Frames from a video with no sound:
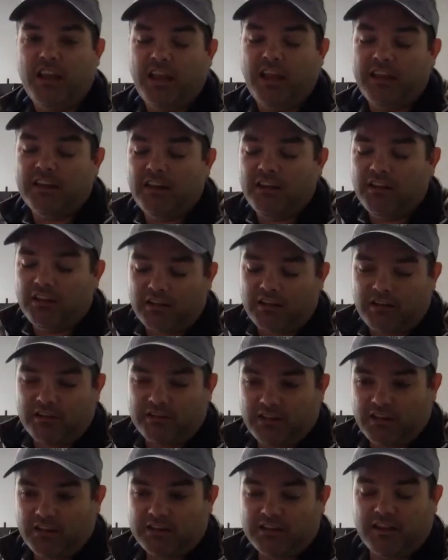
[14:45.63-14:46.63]
And look,
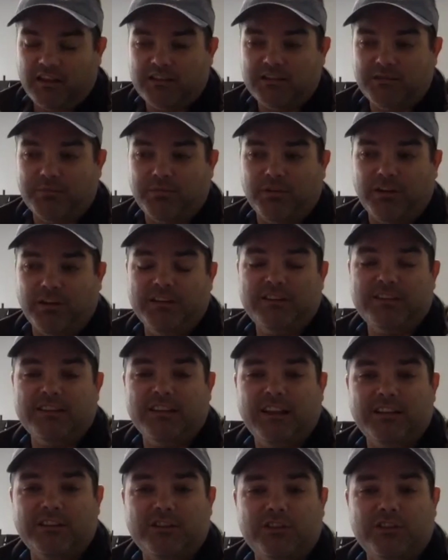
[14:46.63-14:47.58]
as a bright side